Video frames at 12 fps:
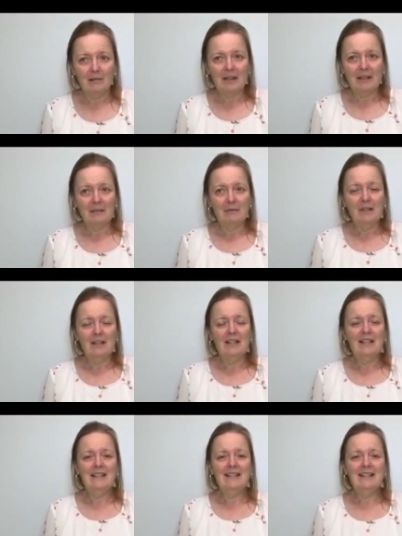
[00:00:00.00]

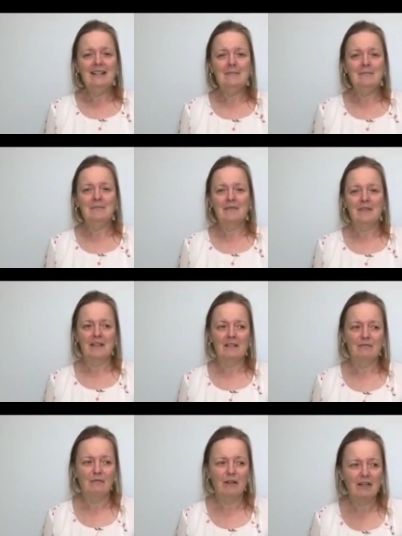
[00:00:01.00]
One, and
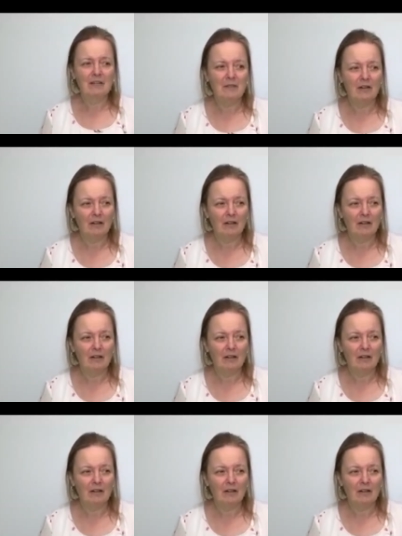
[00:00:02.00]
one more.